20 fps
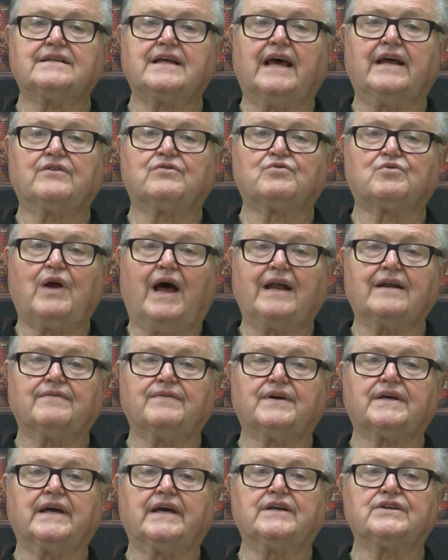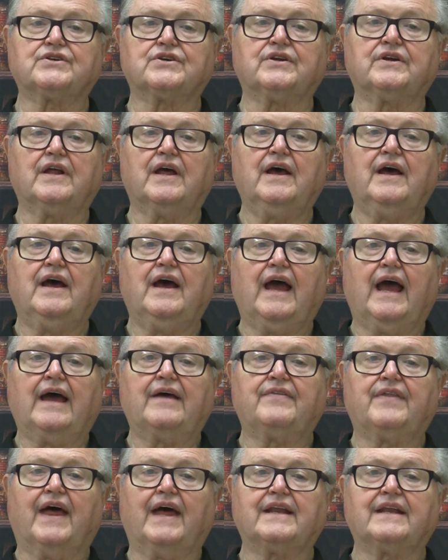and ratification,
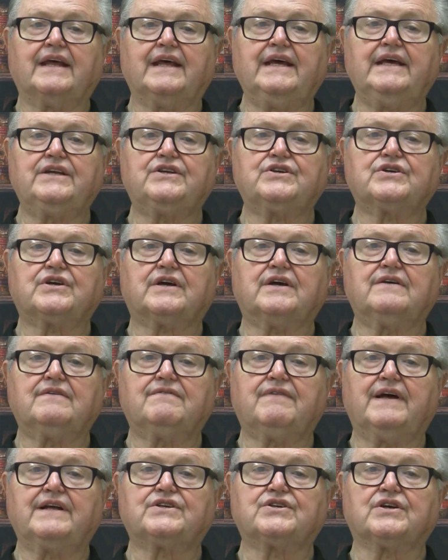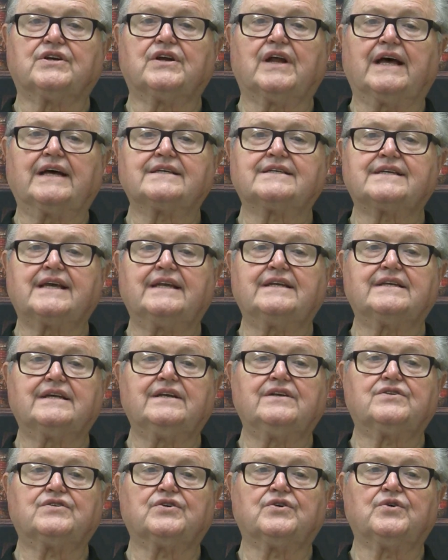and that each convention
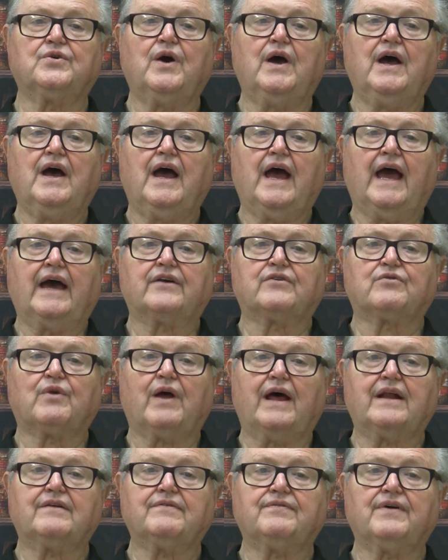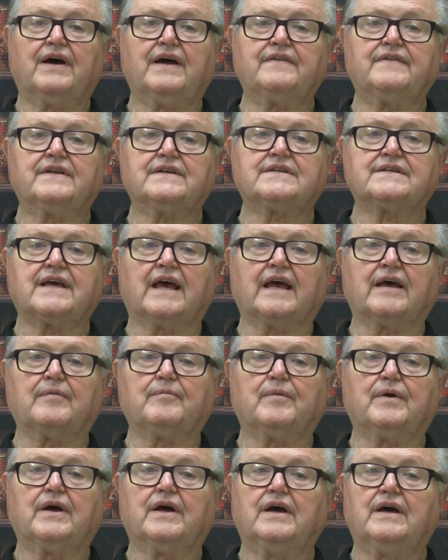assenting to and ratifying the
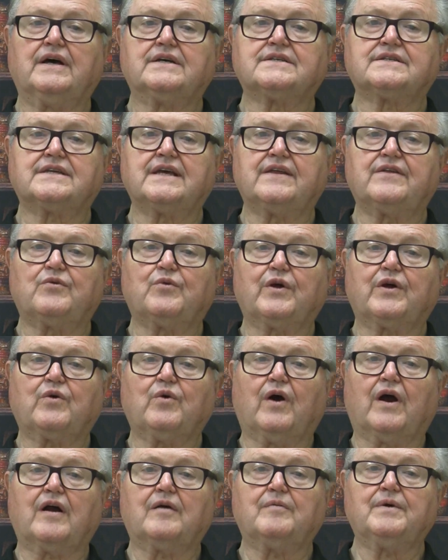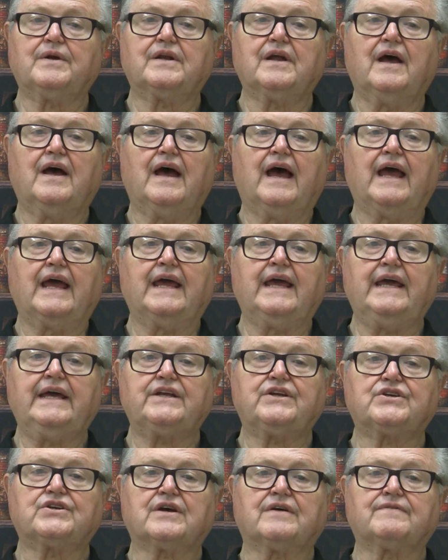same. See the requirement?
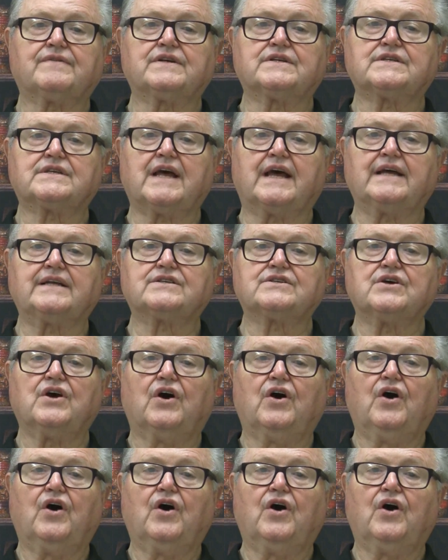Each of the states